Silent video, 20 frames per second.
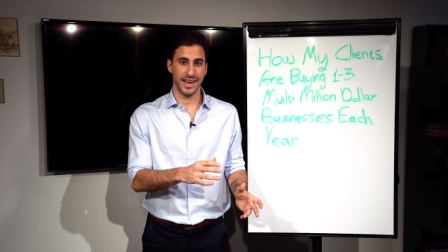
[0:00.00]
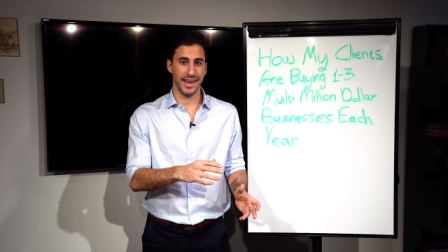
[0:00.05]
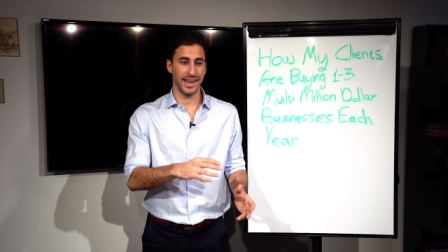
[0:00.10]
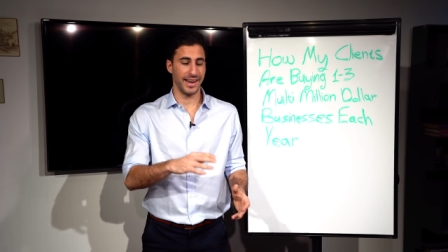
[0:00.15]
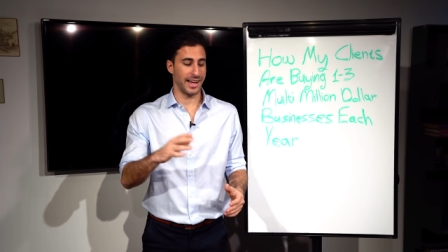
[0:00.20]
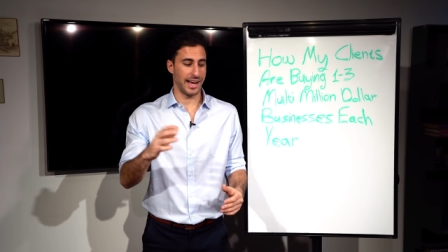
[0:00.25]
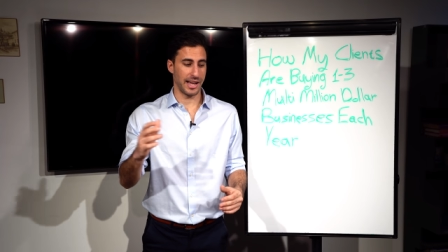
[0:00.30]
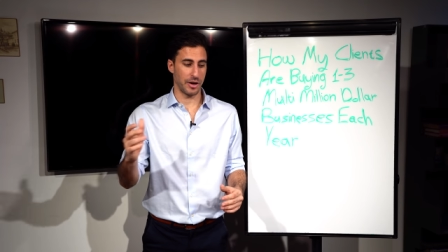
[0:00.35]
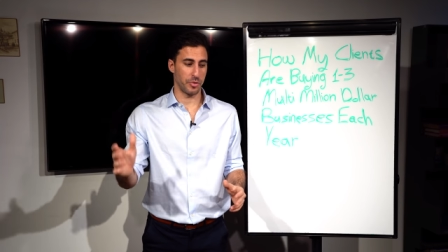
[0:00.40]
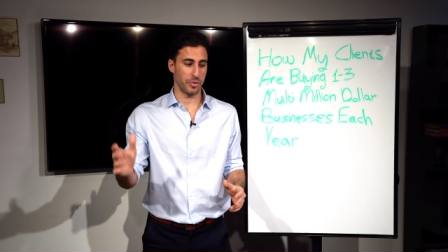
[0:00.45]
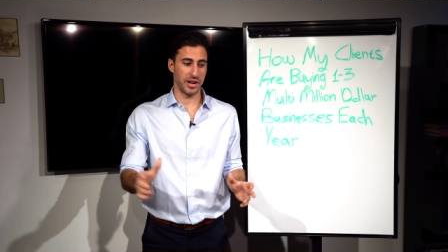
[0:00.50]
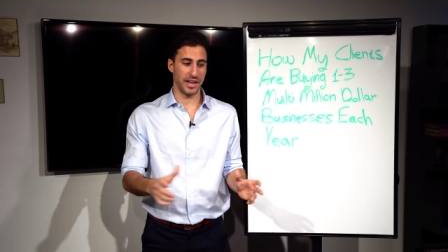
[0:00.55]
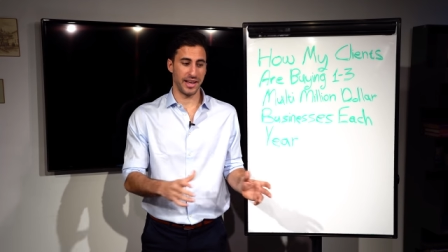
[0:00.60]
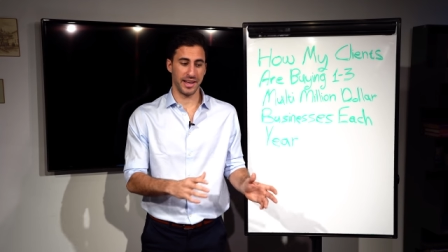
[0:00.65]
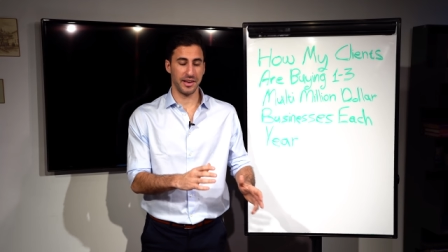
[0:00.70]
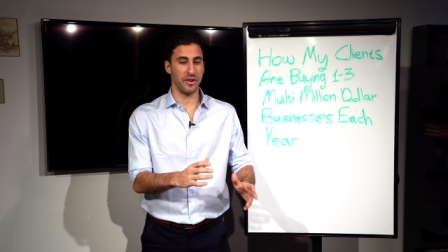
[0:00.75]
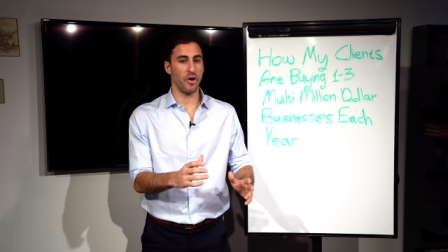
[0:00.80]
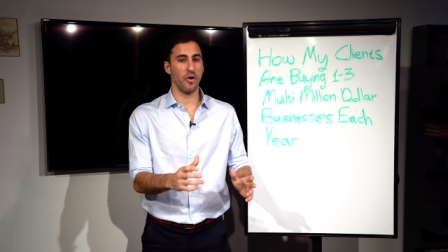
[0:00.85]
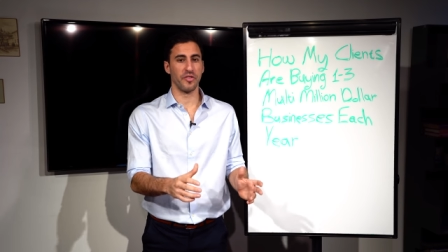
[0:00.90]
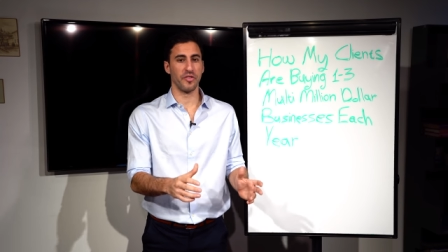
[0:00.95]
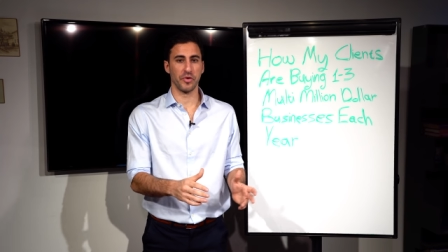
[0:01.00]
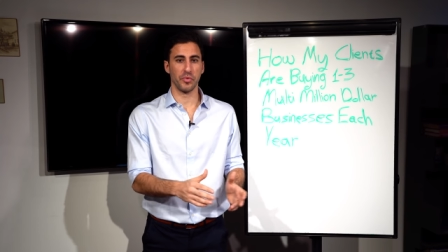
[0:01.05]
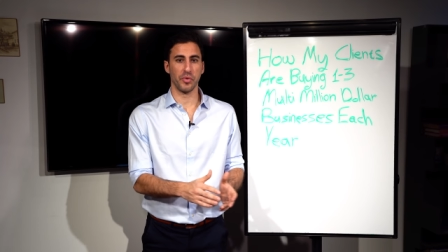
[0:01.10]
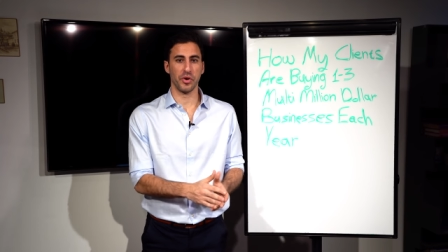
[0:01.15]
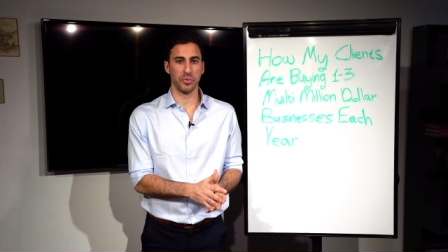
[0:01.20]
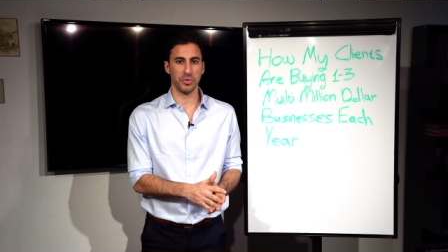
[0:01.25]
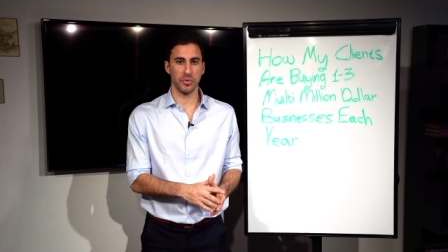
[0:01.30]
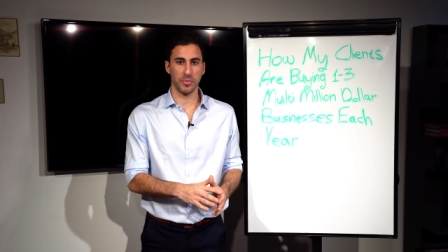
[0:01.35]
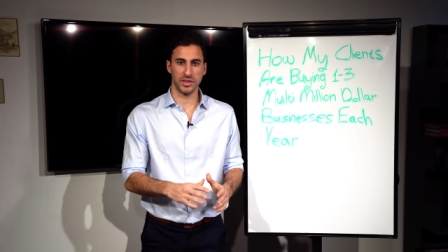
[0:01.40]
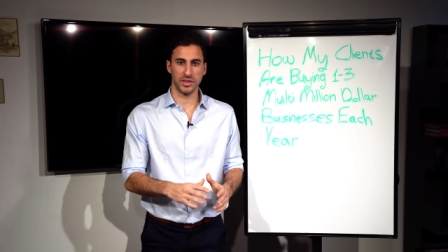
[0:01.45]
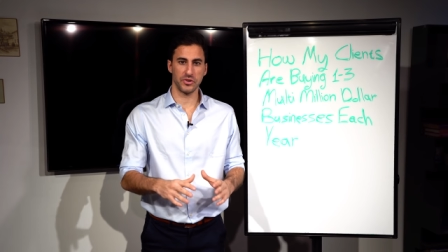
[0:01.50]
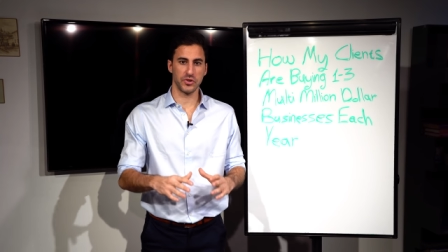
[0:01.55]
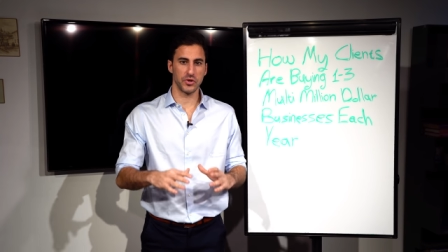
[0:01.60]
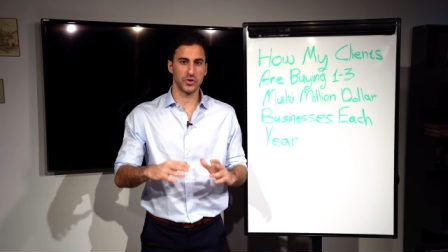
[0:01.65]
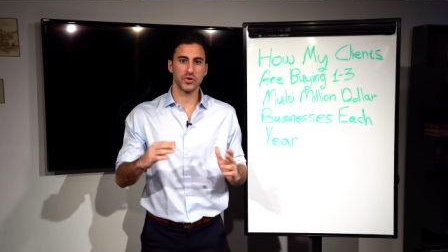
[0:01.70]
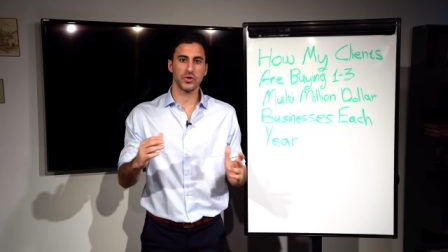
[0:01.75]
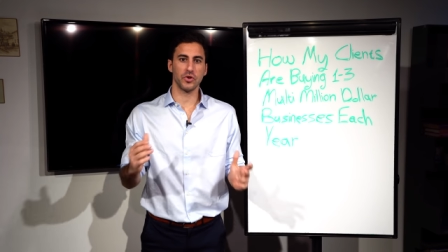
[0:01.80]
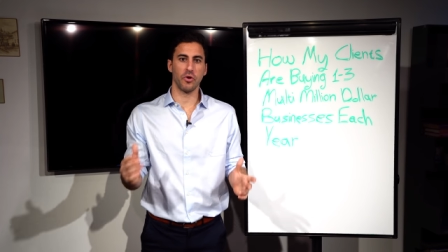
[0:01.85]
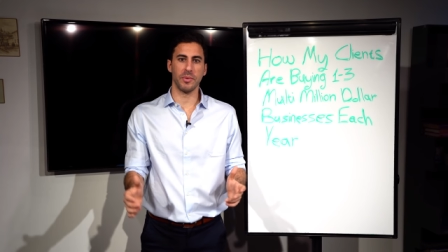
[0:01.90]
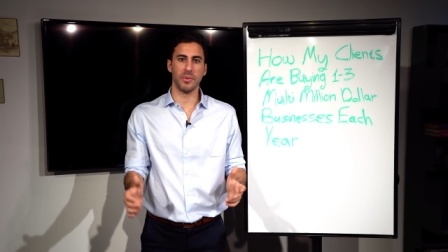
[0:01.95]
And I don't want to overwhelm you, but
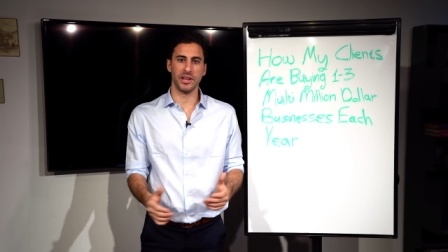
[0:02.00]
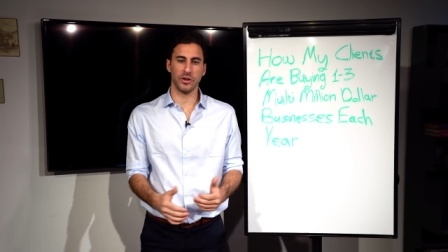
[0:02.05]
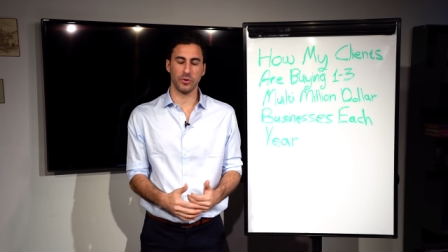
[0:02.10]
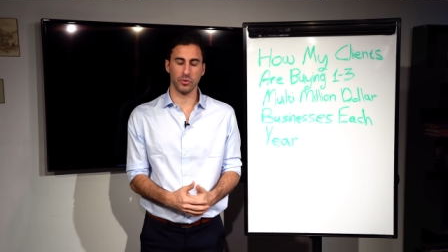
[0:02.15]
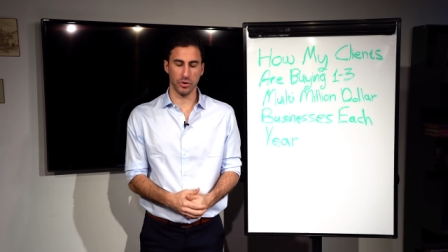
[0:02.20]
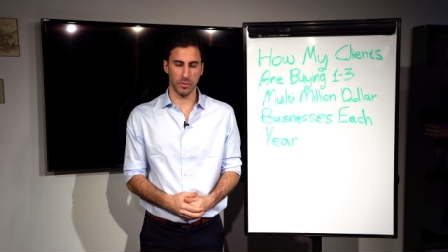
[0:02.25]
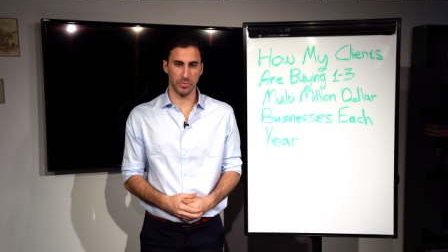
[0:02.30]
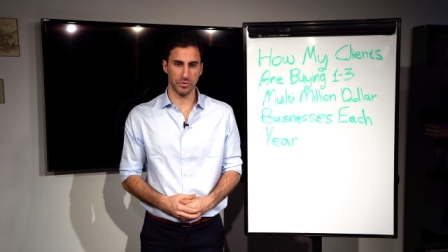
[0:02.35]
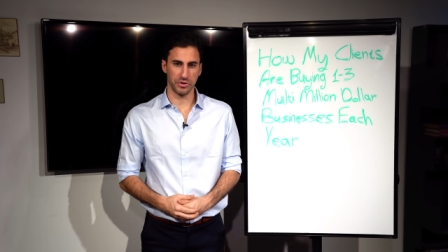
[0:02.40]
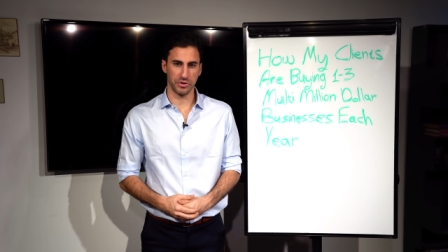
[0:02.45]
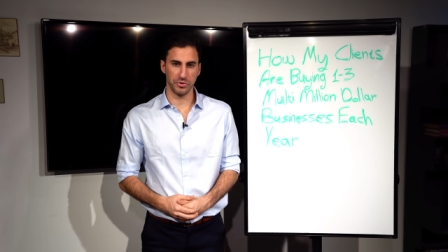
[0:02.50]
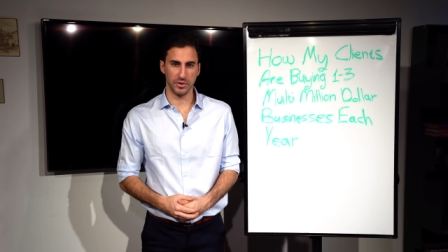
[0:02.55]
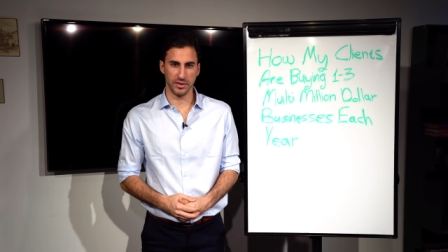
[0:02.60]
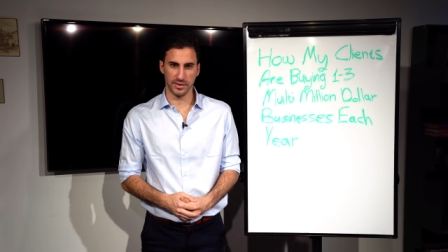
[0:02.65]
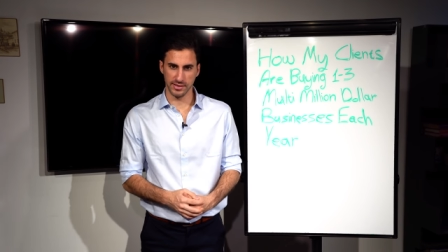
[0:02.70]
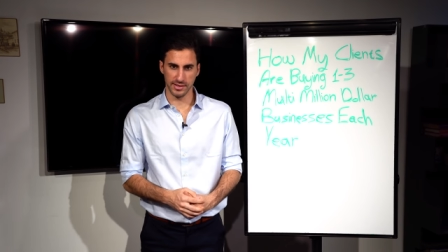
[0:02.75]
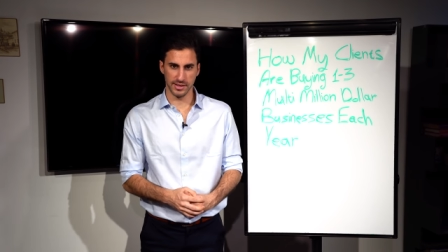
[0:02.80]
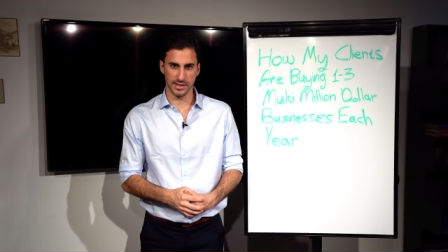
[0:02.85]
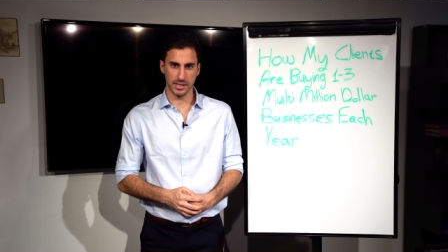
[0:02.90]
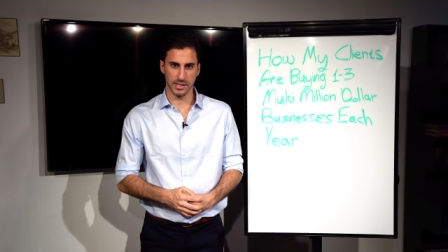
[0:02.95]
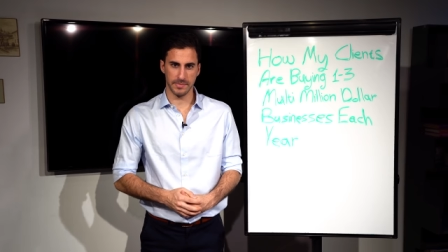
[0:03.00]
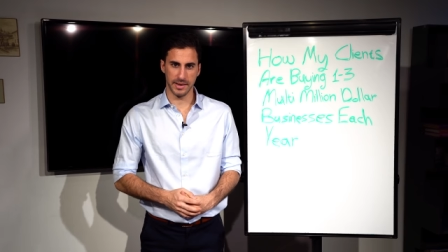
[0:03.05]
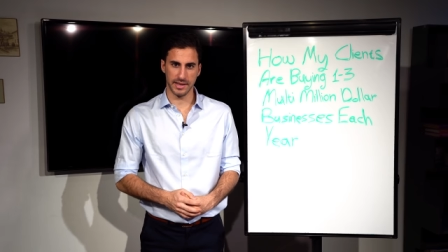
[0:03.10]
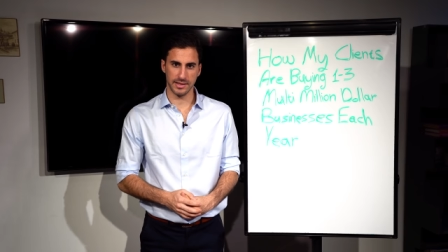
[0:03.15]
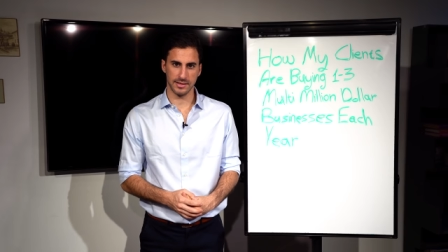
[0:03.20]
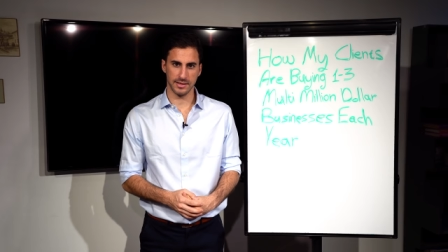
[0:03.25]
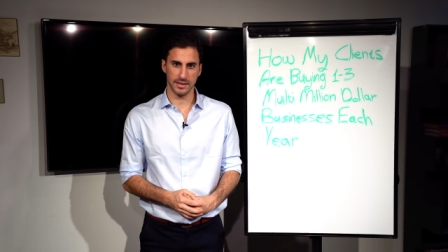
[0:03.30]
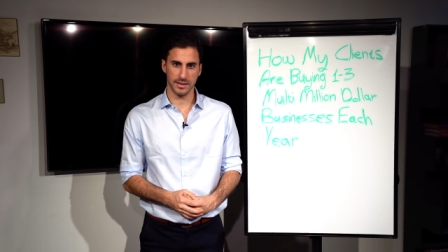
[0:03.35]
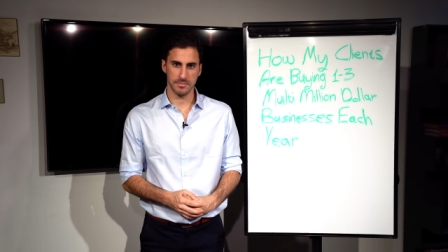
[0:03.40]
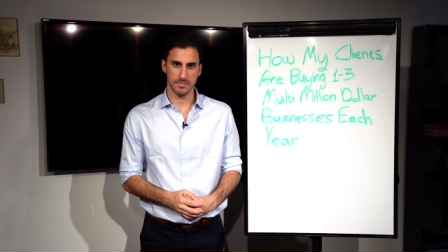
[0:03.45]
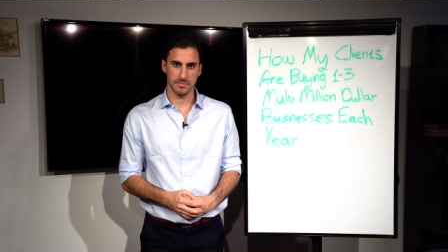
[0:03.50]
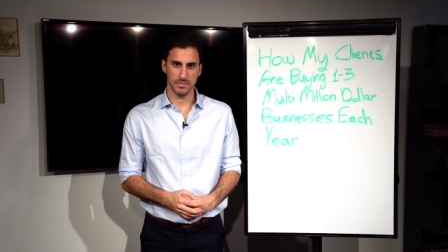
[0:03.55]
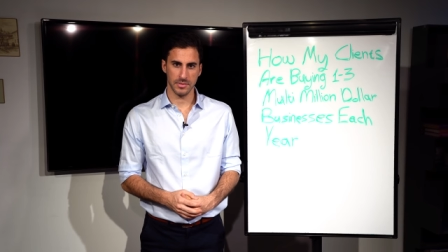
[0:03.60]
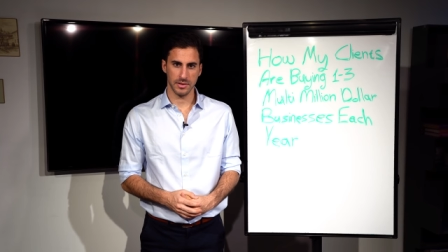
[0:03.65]
there's so many cool opportunities in this space.